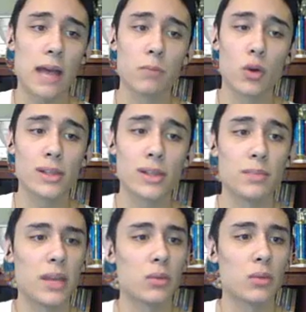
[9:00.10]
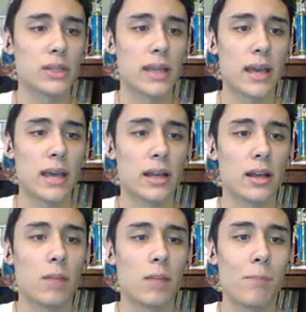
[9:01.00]
am going to be able to get
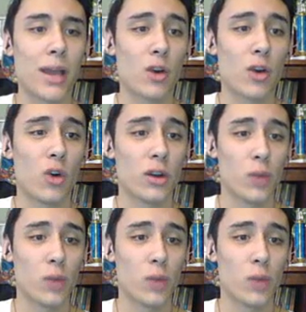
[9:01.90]
a Mega Horn,